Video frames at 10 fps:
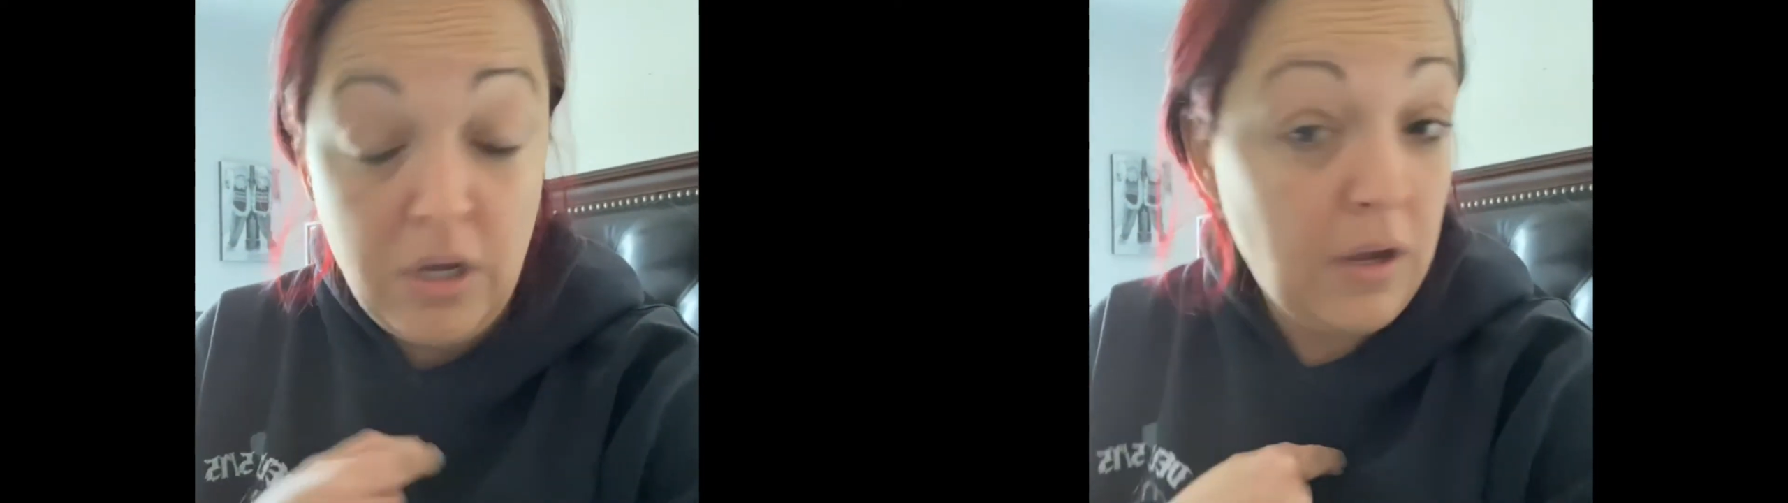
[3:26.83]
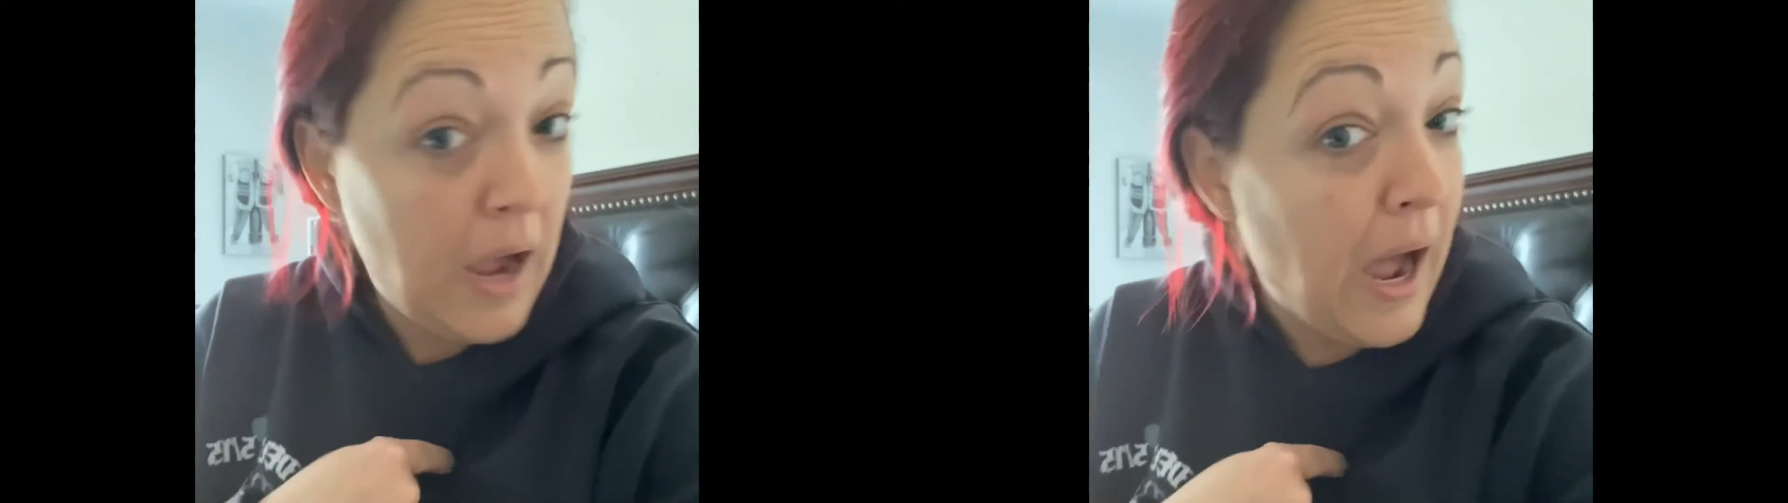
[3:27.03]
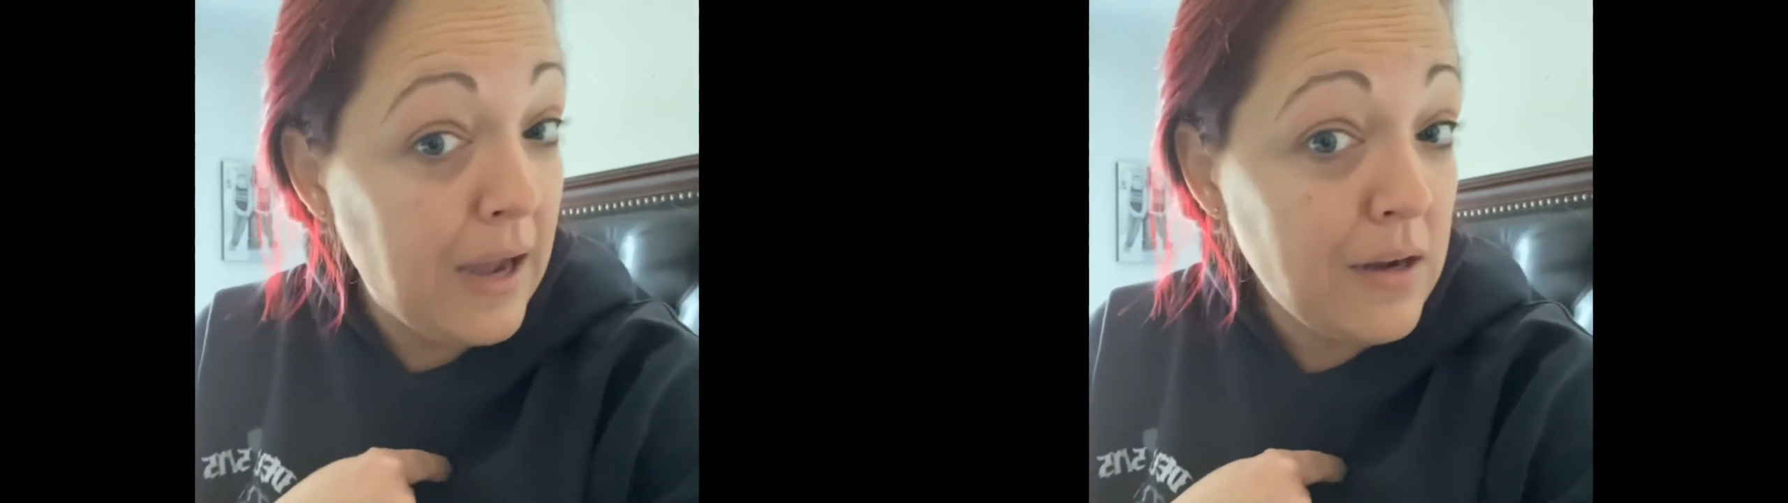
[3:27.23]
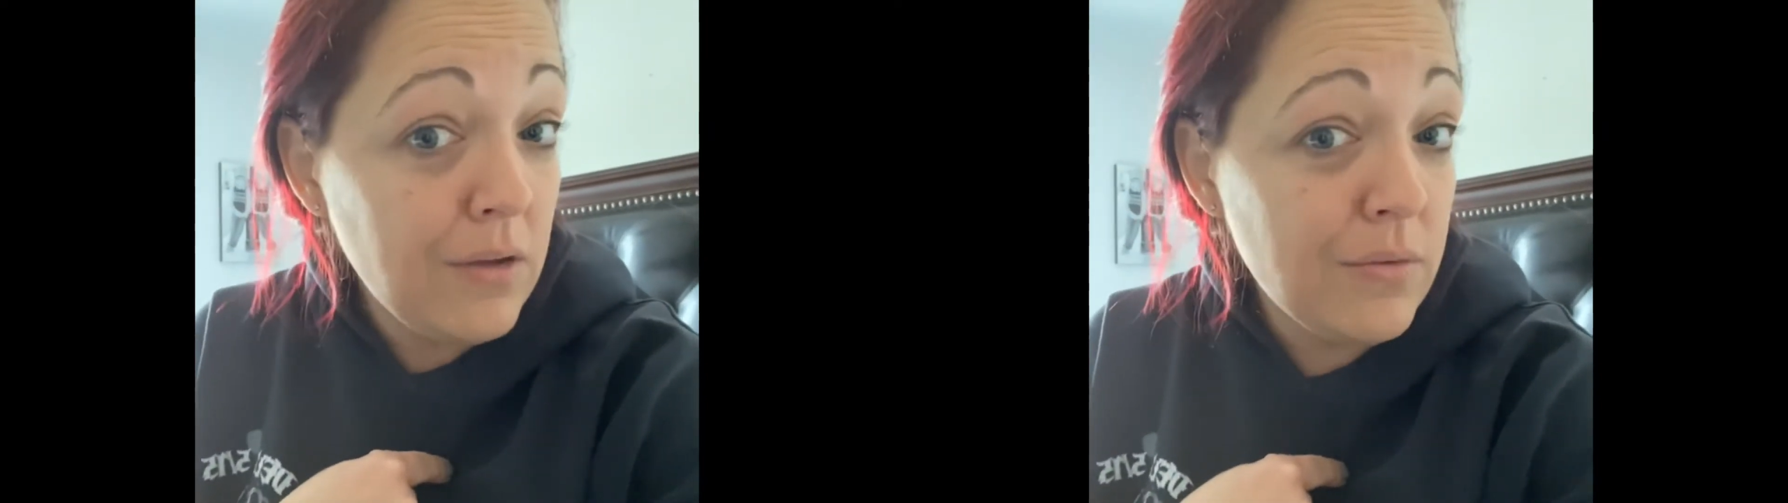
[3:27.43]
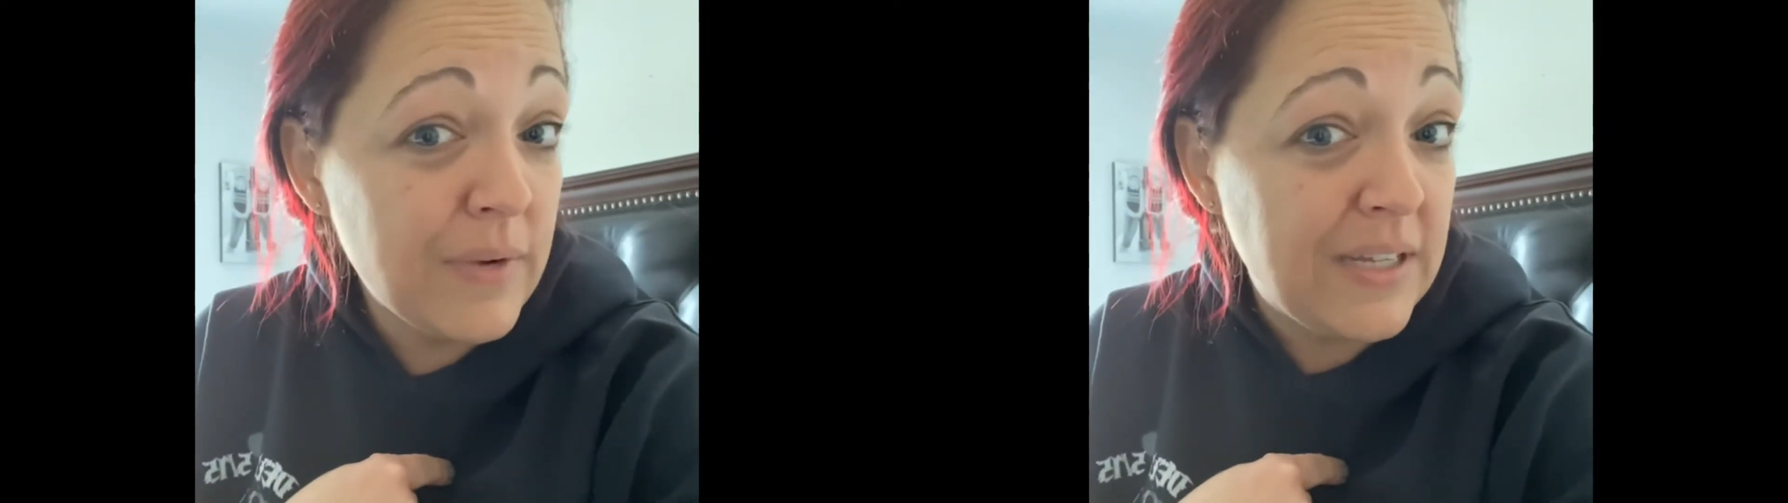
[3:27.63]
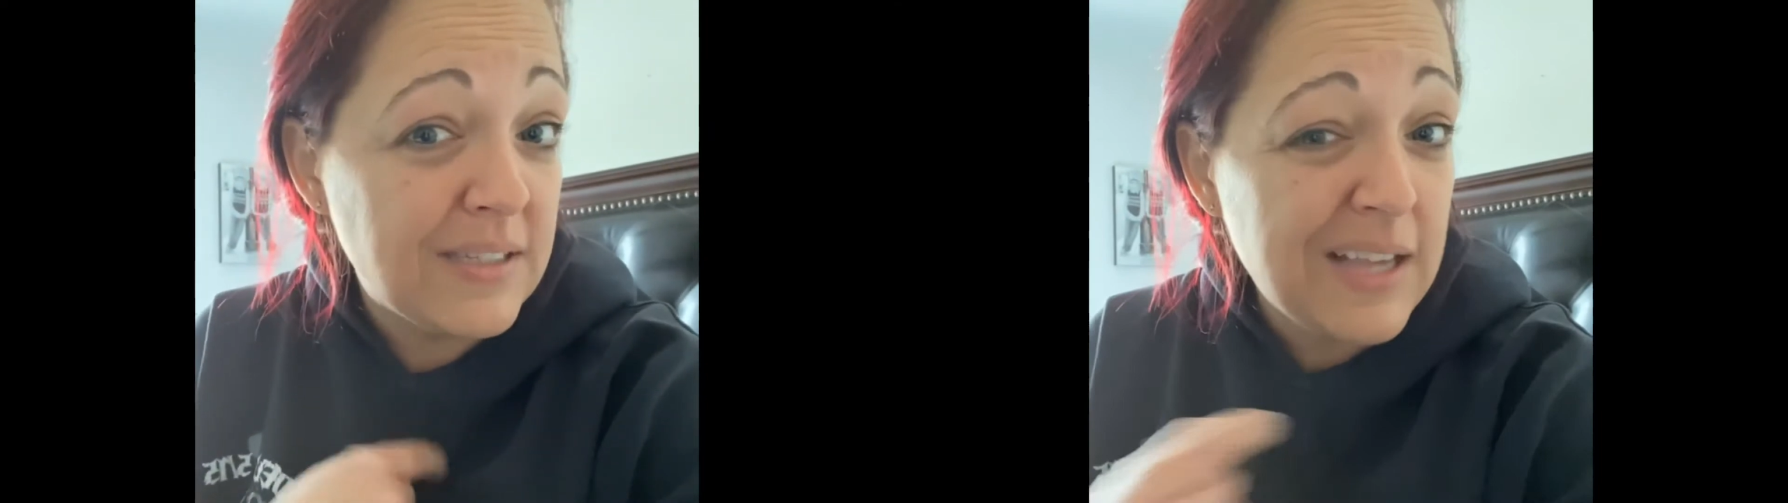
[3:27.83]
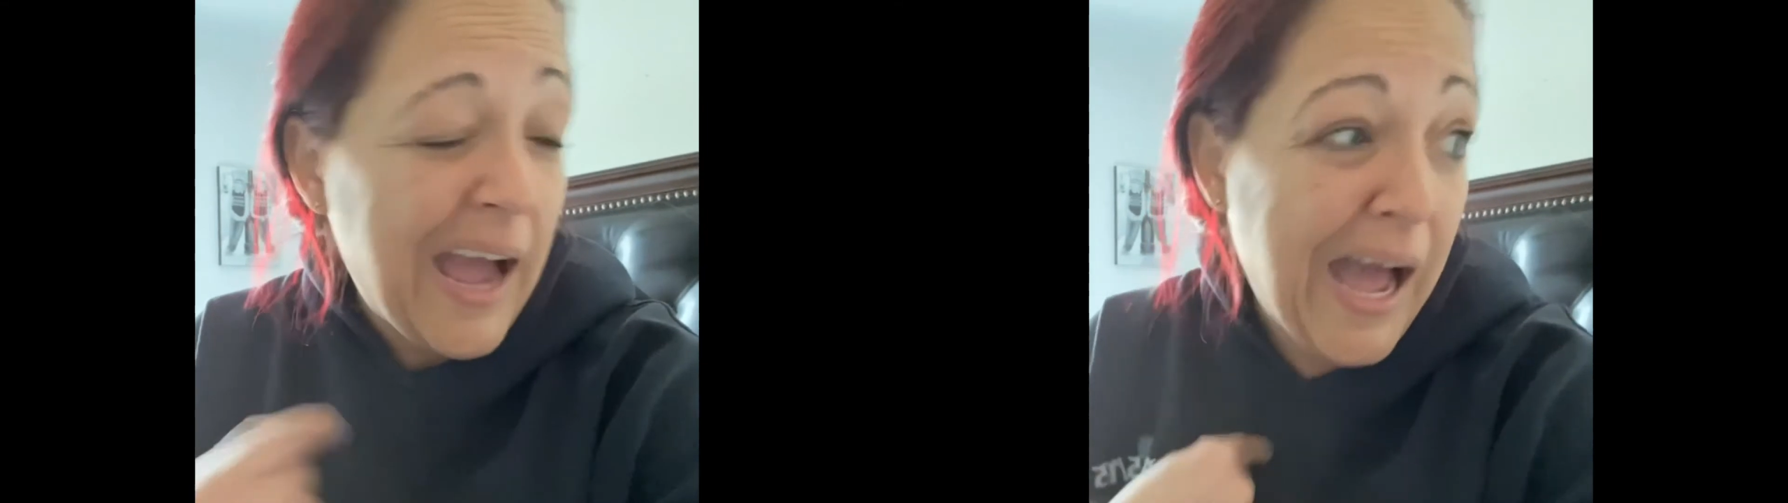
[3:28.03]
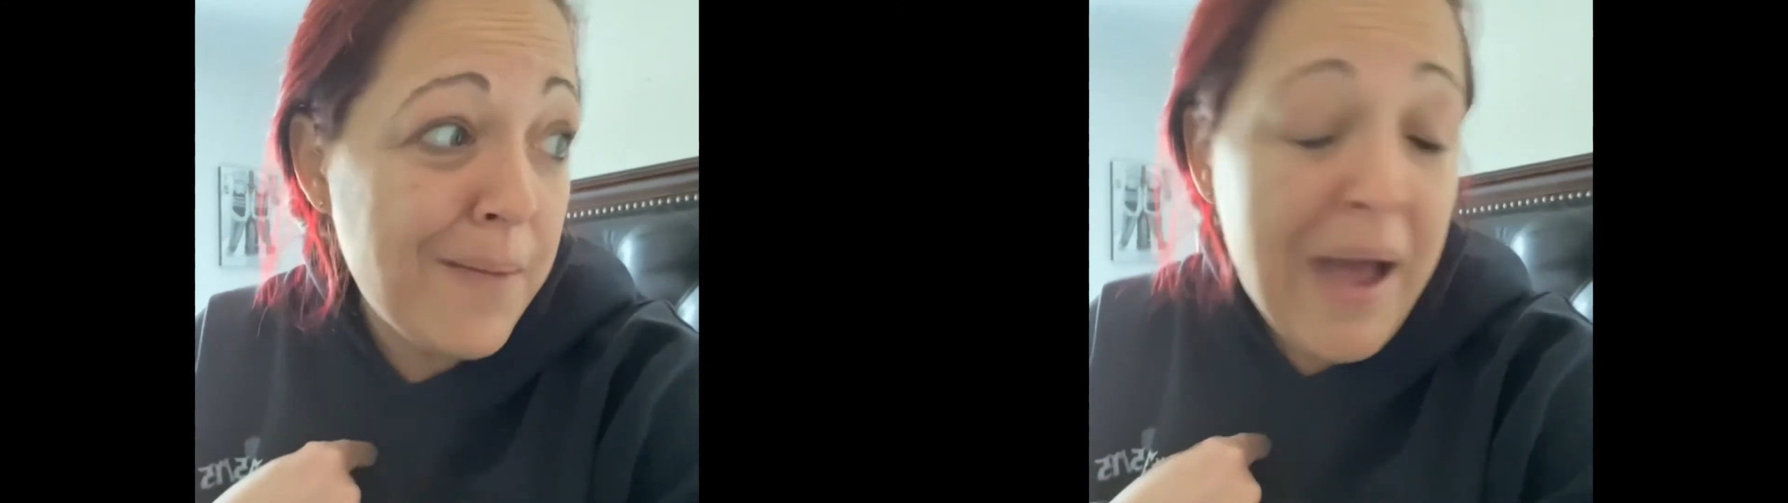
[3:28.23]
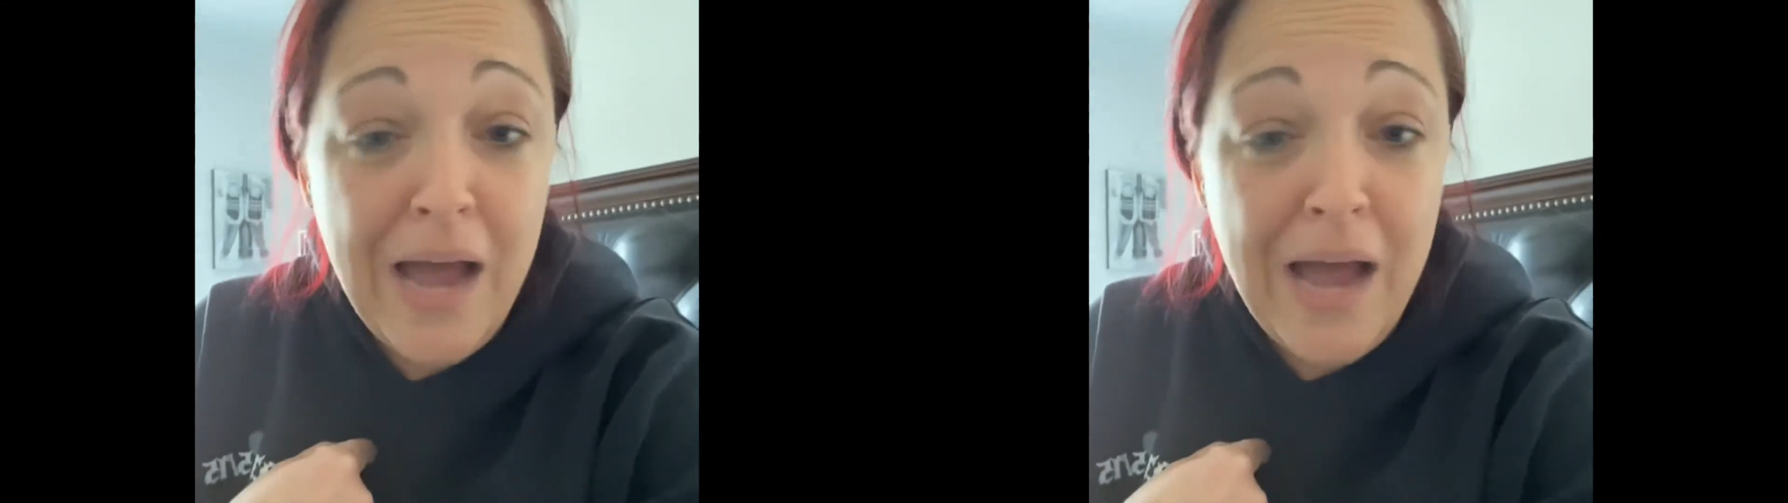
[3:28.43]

I know the risk. I'm high